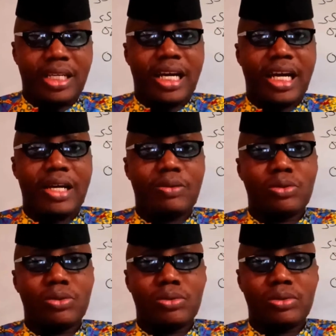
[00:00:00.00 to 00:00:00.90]
I
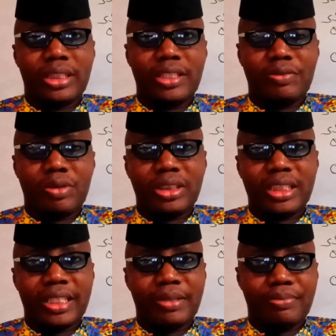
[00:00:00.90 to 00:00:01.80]
will give us
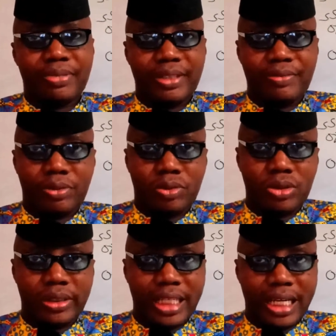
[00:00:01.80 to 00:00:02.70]
a brief
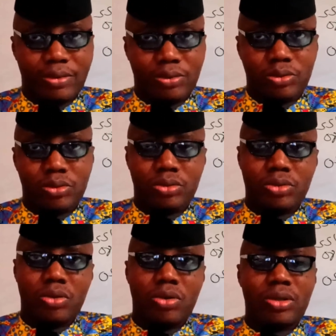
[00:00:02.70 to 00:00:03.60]
rundown
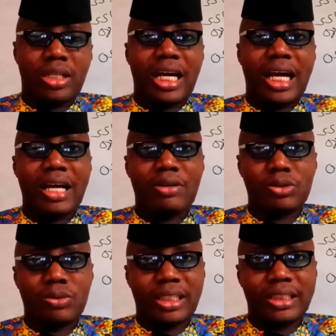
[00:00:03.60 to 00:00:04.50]
on how
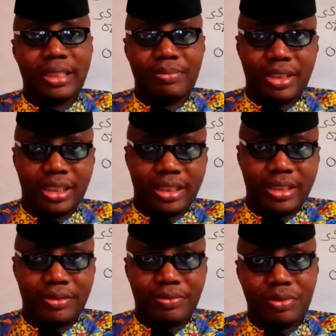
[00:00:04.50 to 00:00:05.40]
to attempt it,
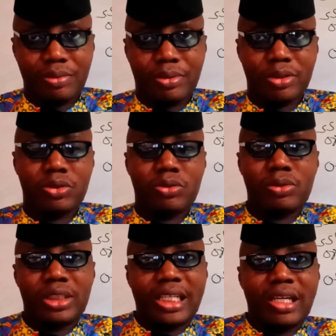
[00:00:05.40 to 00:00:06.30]
but we
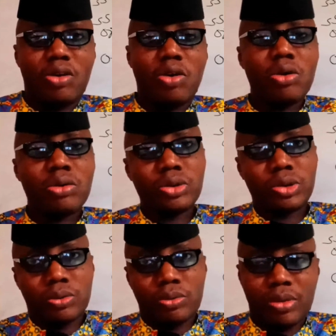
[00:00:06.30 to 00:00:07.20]
shall
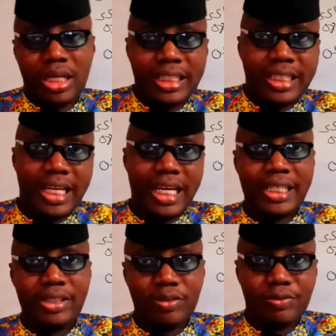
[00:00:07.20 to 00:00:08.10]
also, at the end
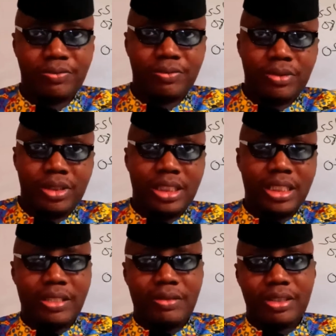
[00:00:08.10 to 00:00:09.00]
of
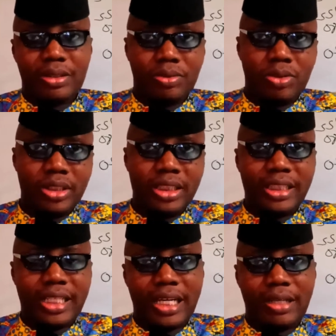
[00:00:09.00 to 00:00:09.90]
the
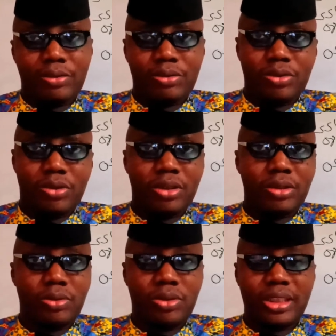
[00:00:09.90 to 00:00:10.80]

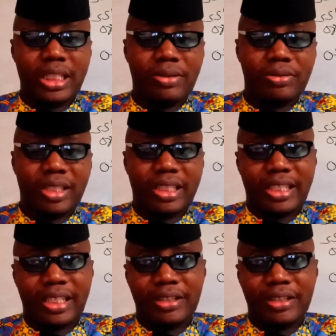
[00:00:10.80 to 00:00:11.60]
rundown rather,